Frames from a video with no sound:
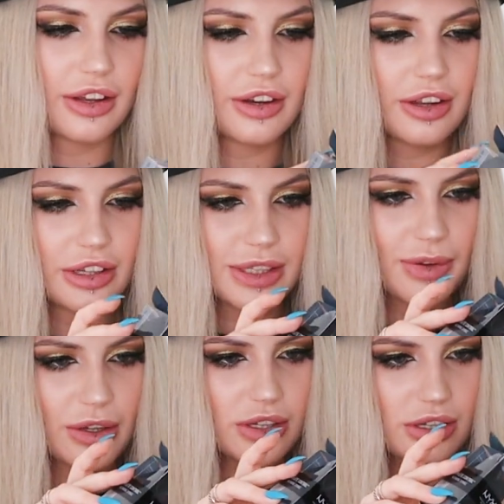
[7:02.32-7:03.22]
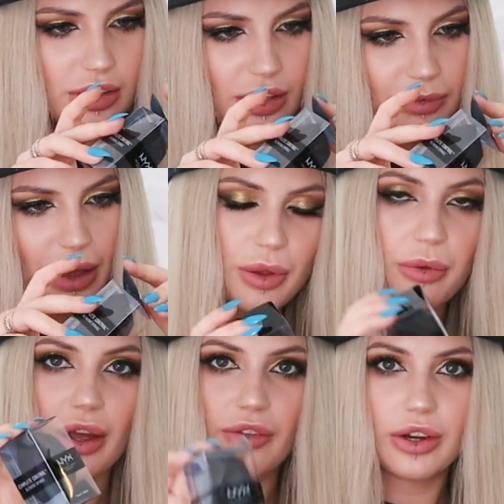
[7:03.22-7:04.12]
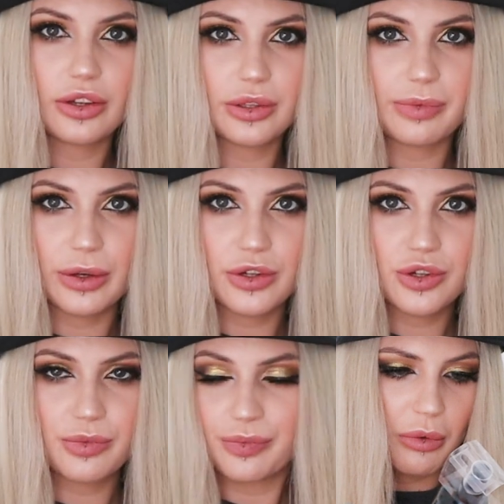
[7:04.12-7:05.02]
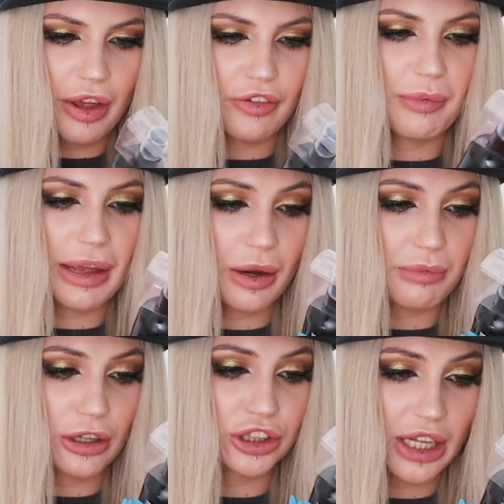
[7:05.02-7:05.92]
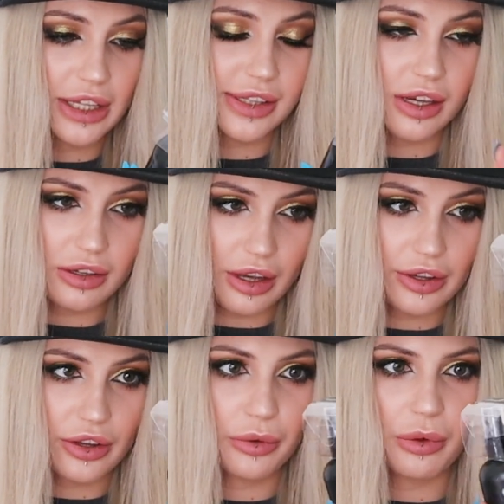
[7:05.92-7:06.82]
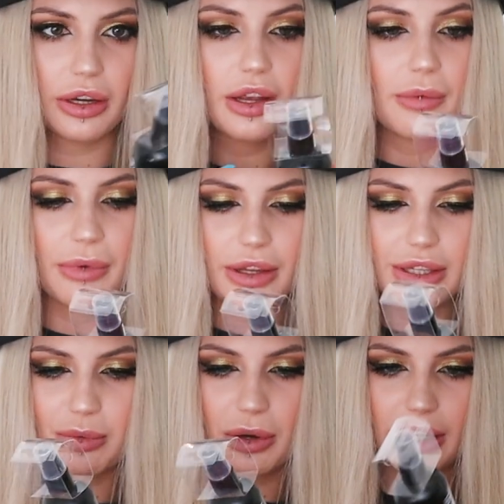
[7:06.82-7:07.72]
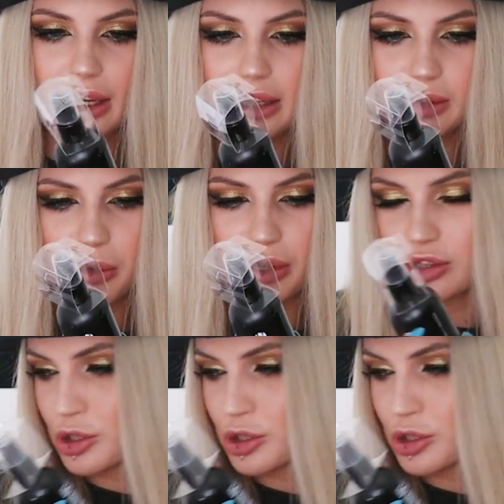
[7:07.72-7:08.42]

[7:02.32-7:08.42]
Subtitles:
Another sponge. We have another sponge. We have a makeup brush cleanser, another one, but this one is one of the